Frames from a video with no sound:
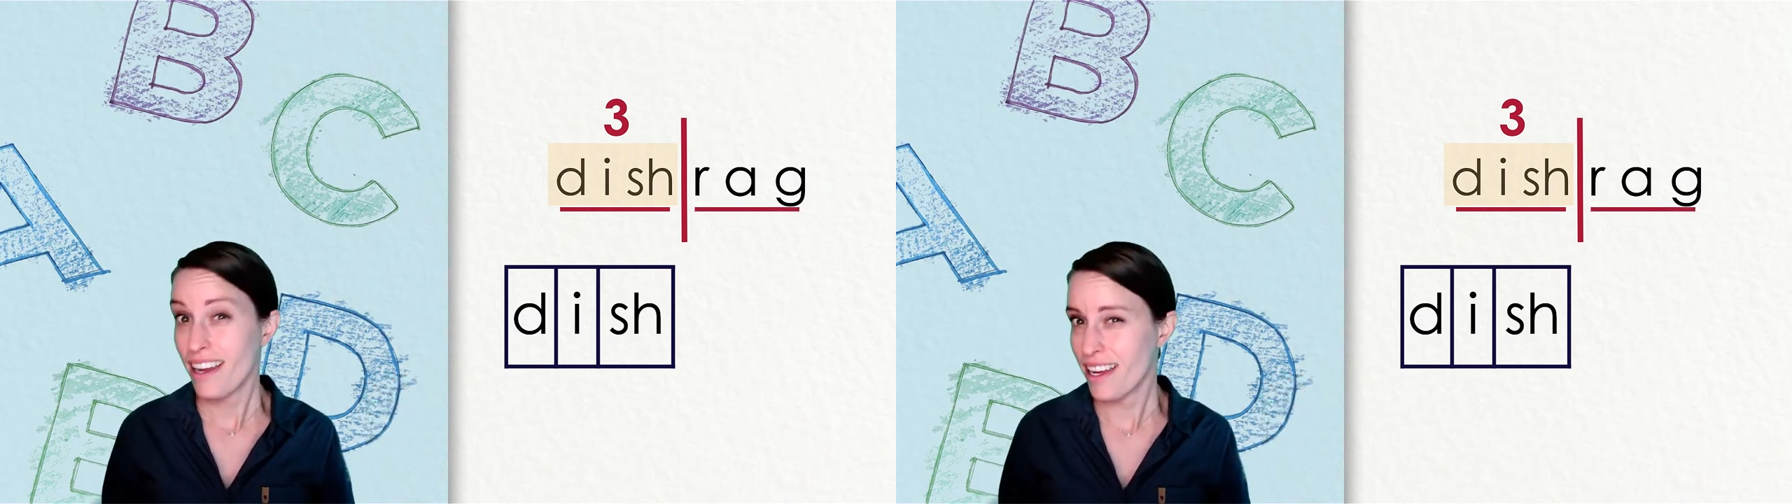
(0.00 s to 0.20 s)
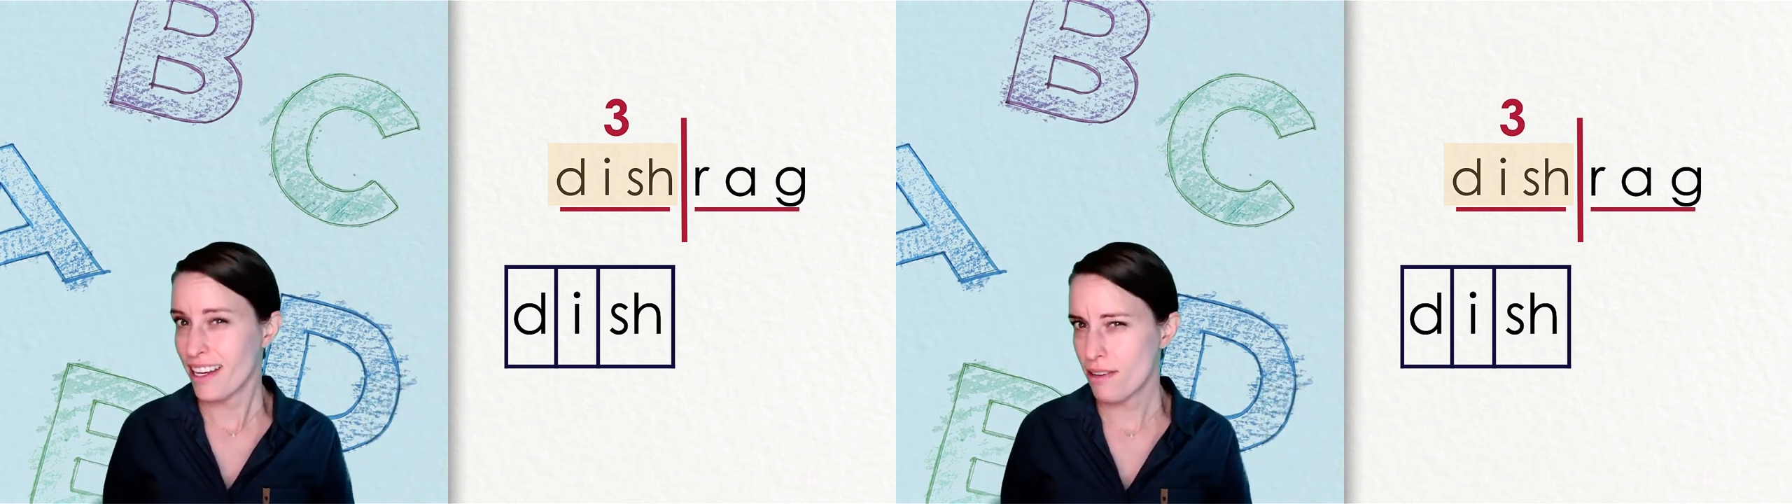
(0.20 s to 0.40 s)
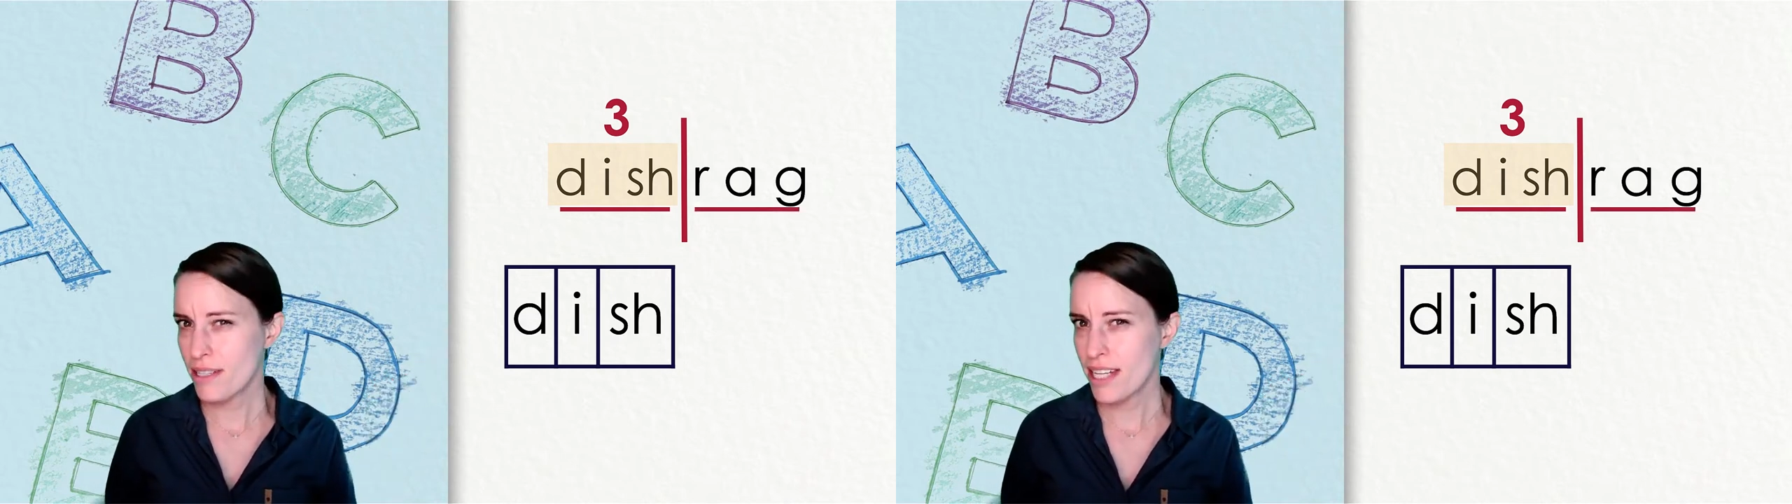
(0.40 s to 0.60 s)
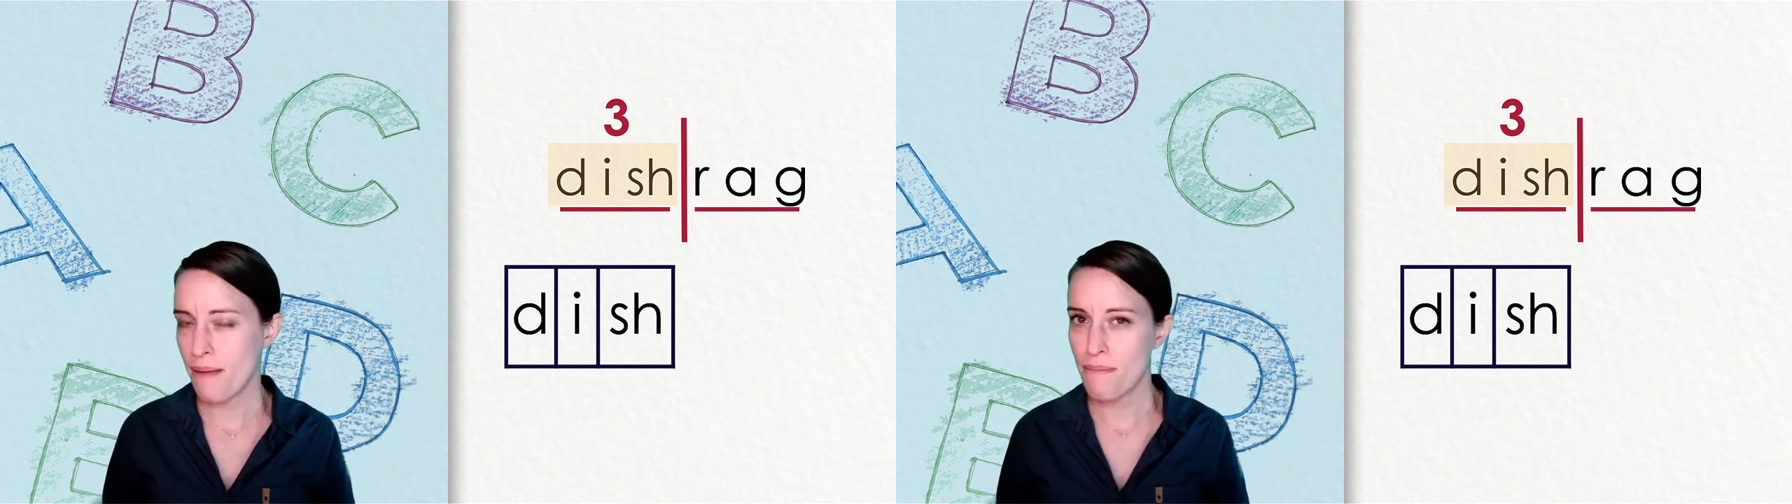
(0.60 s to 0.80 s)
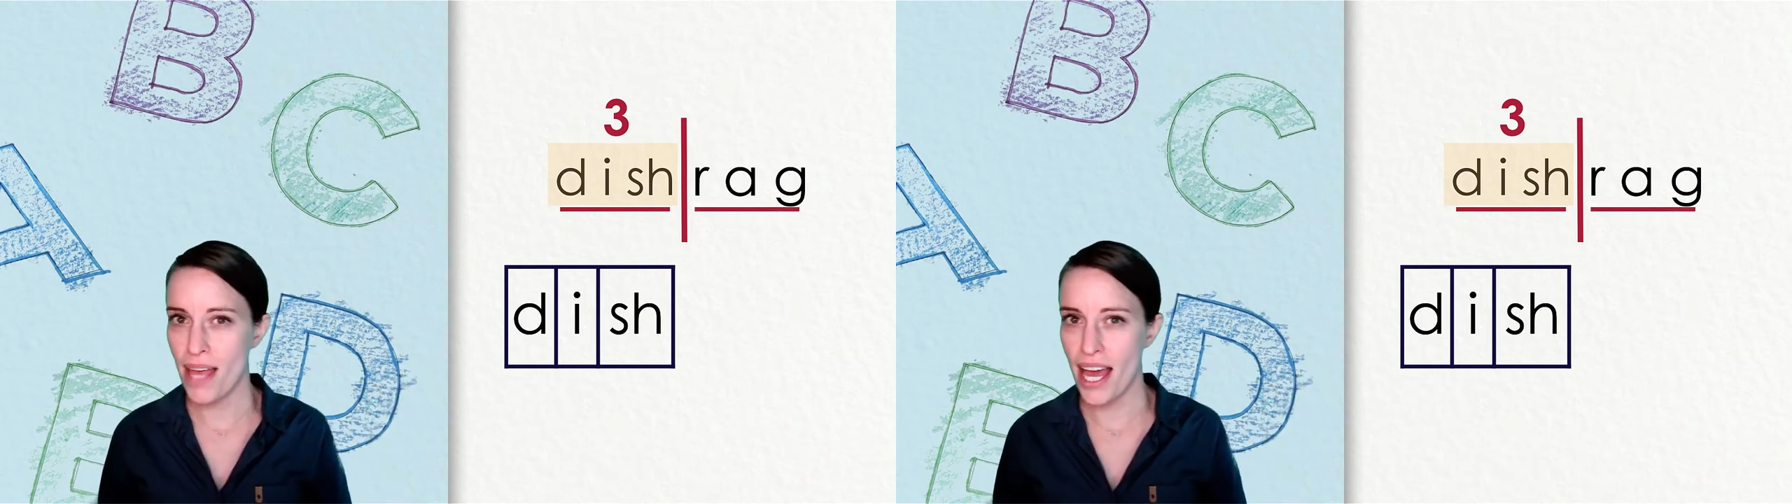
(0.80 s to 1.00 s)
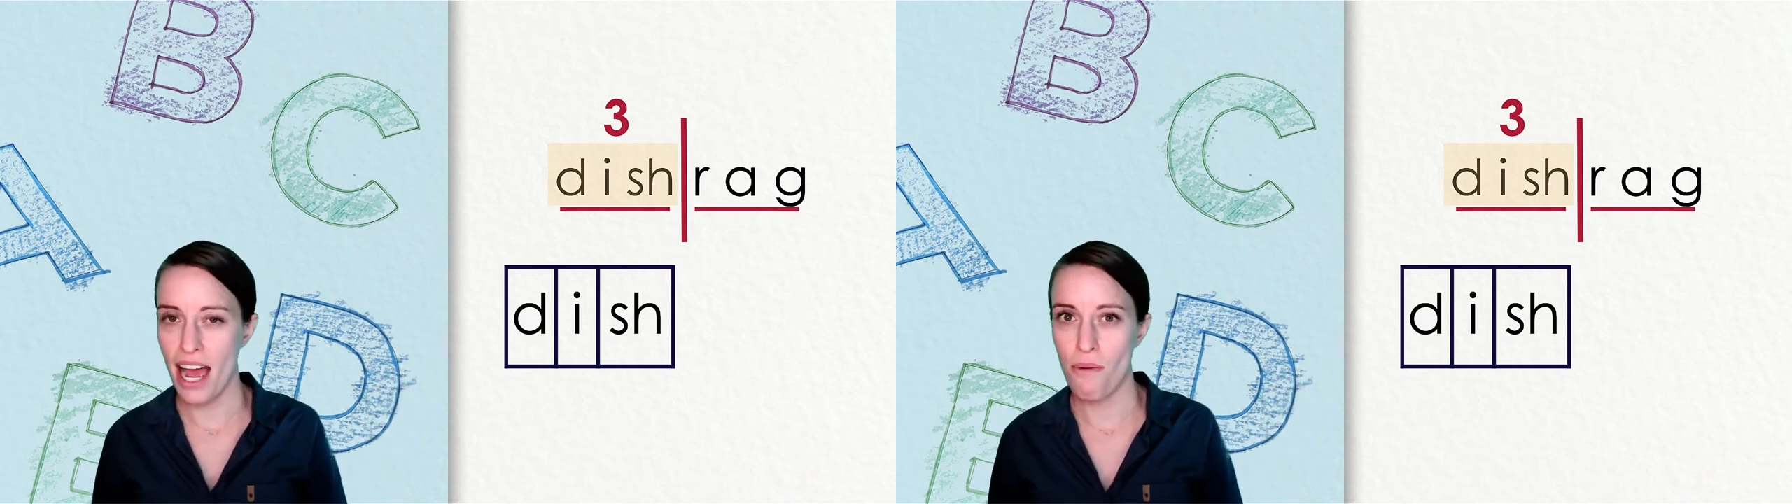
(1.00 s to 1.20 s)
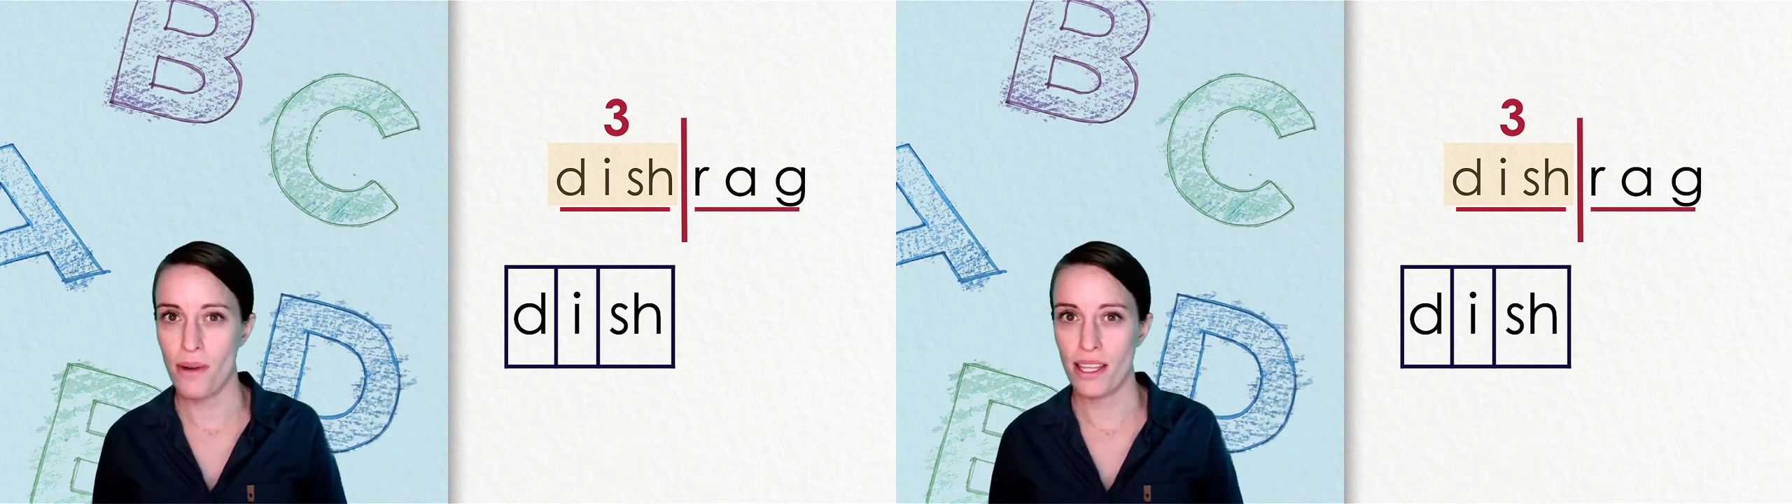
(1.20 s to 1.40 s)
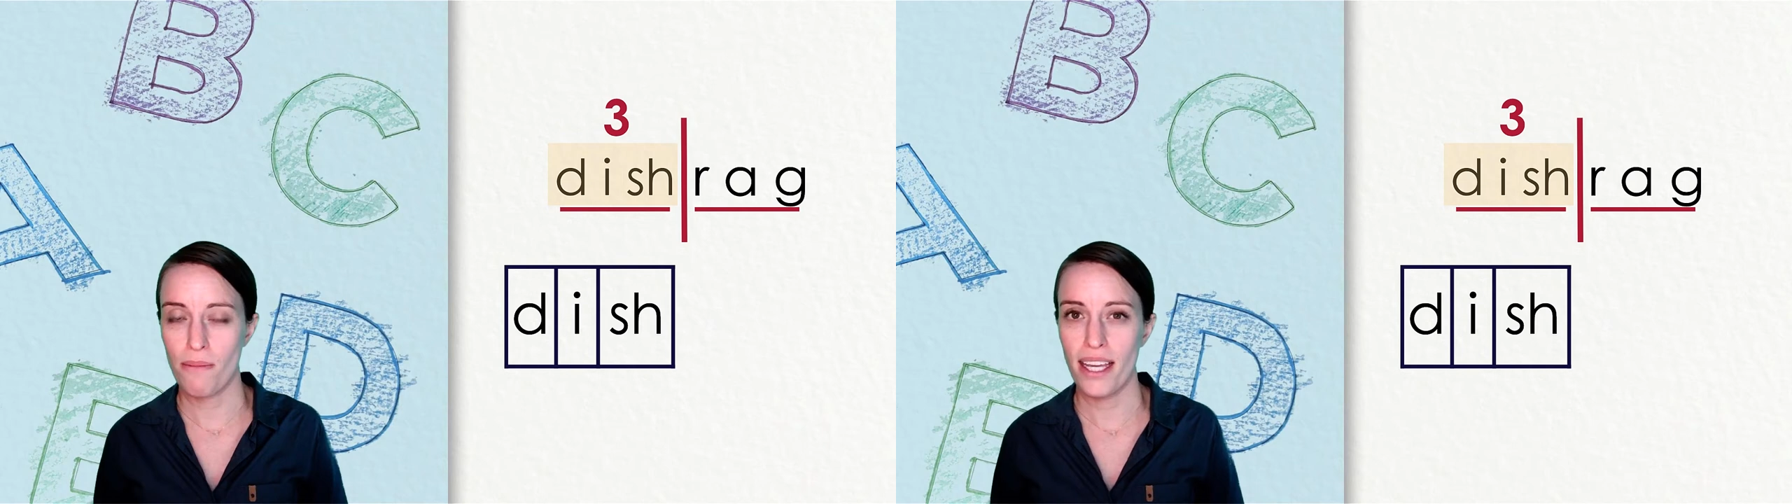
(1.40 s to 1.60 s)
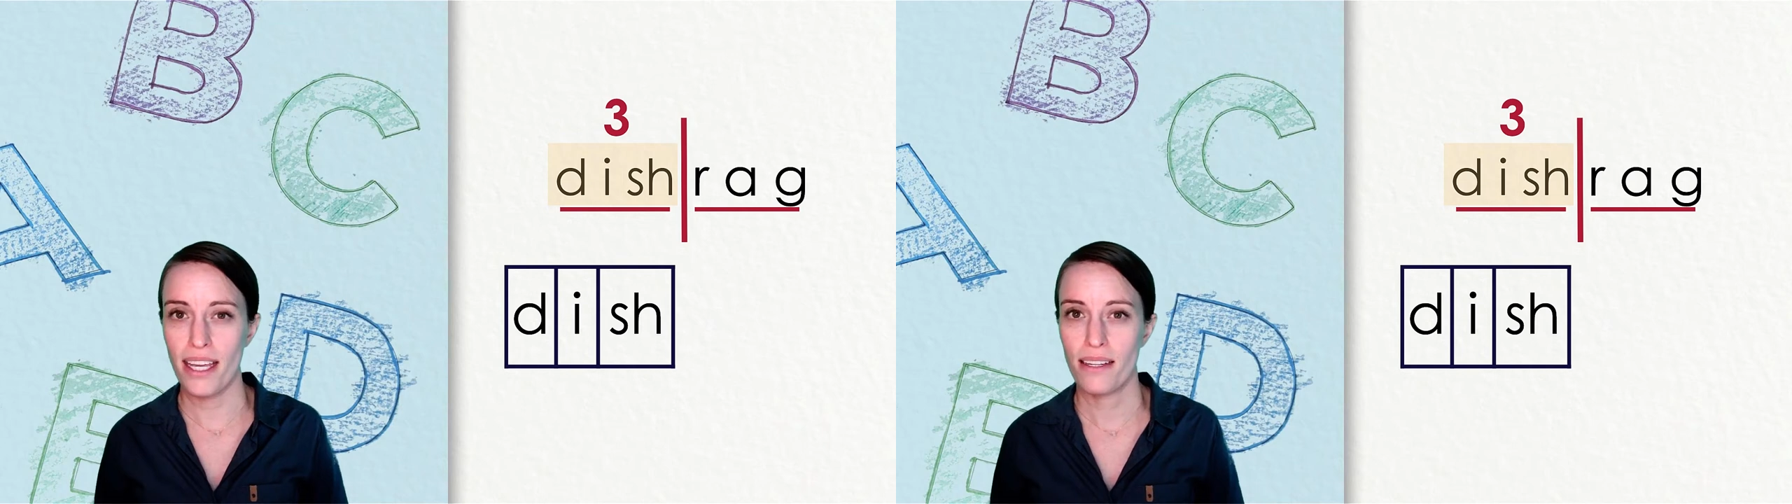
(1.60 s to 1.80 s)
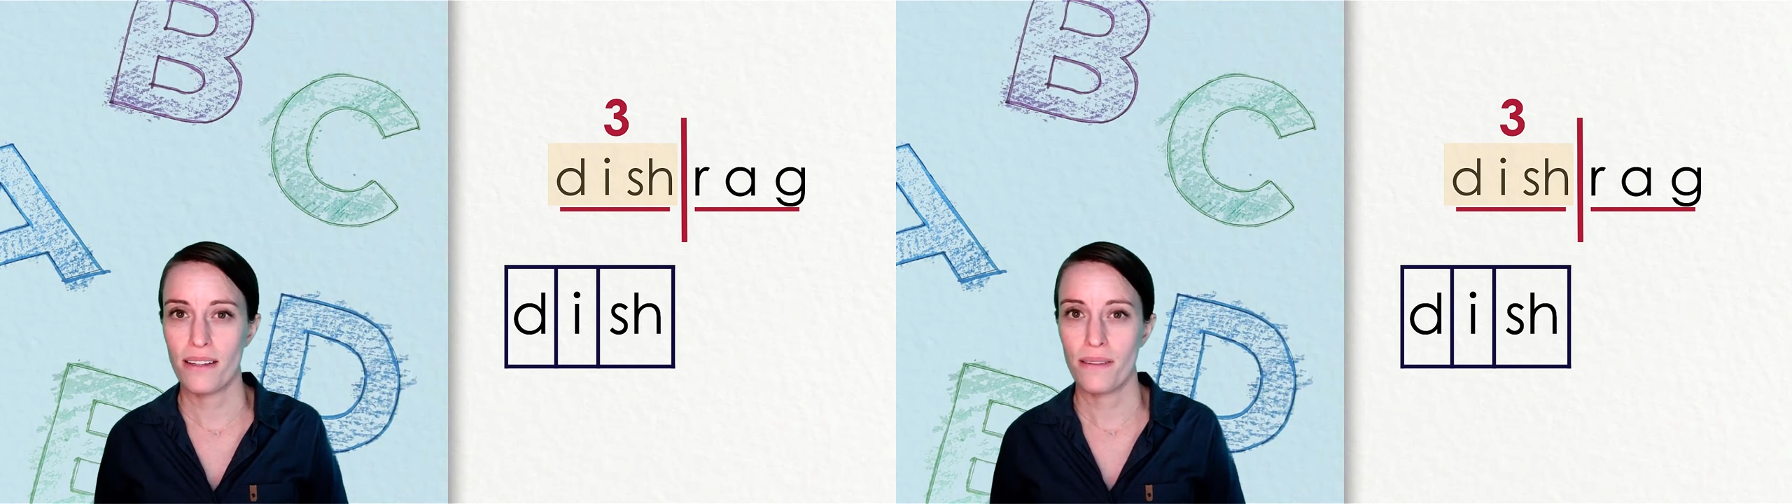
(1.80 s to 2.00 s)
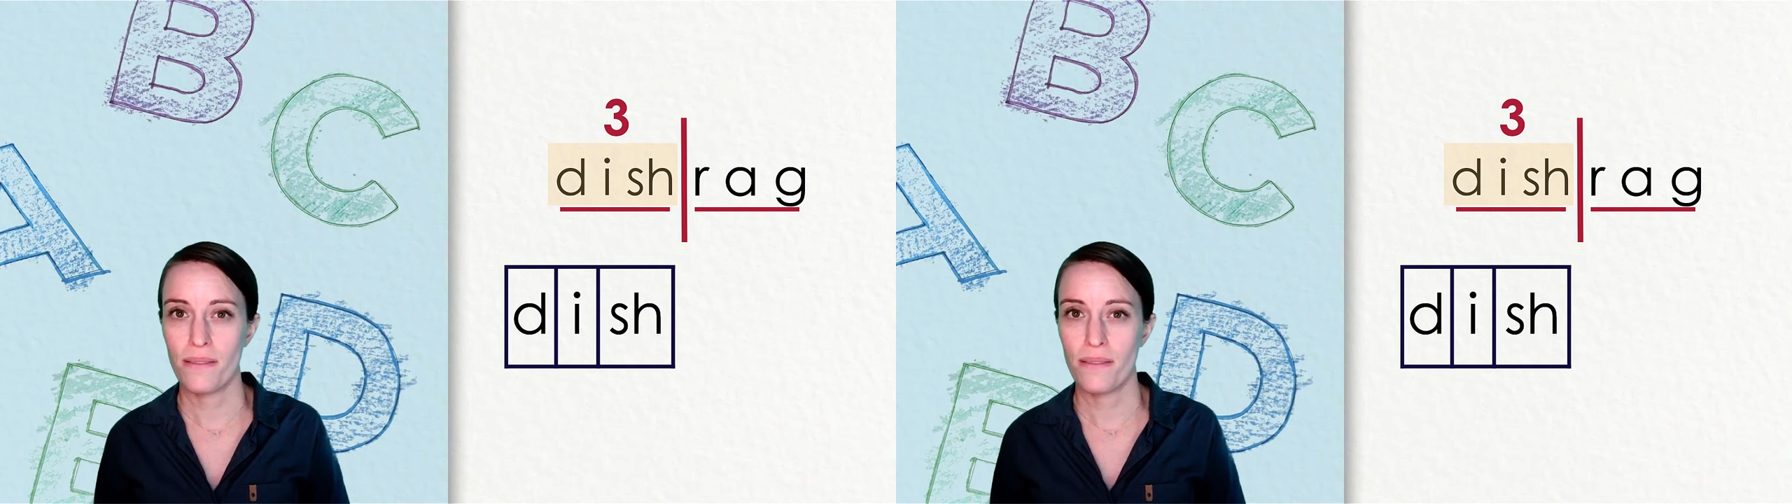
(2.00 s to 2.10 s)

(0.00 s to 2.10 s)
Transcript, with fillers: Can you tap that out with me?